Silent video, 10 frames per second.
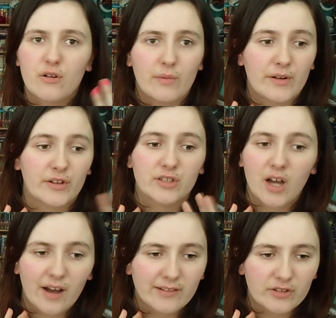when you're a
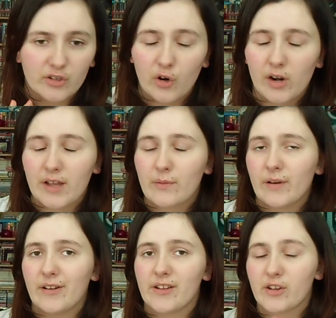toddler or
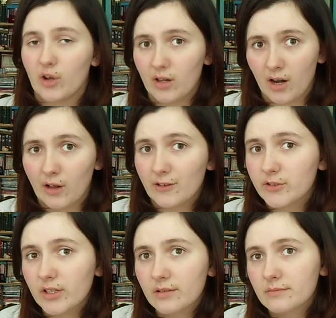when you're a lot
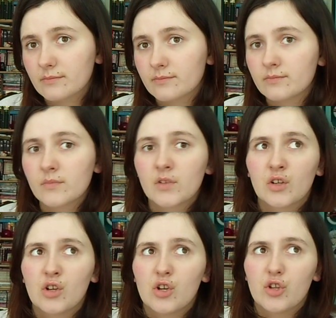older.
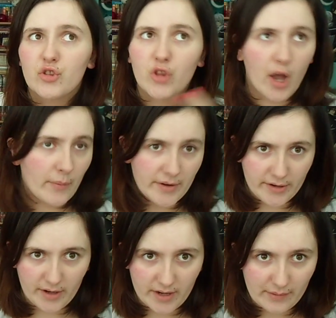Not when
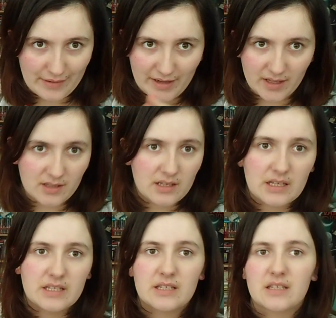you're around
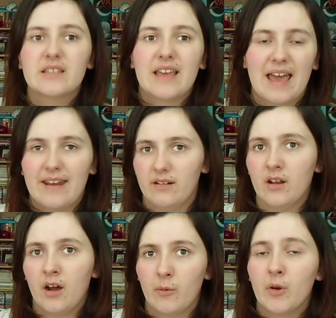10.
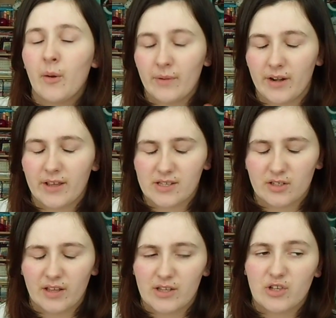Not when you're
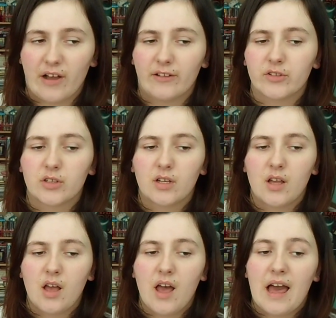still a child.
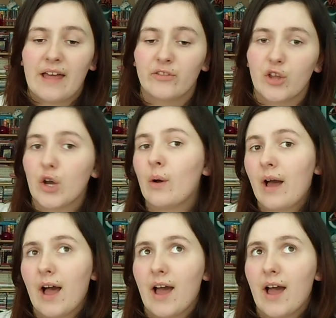And no,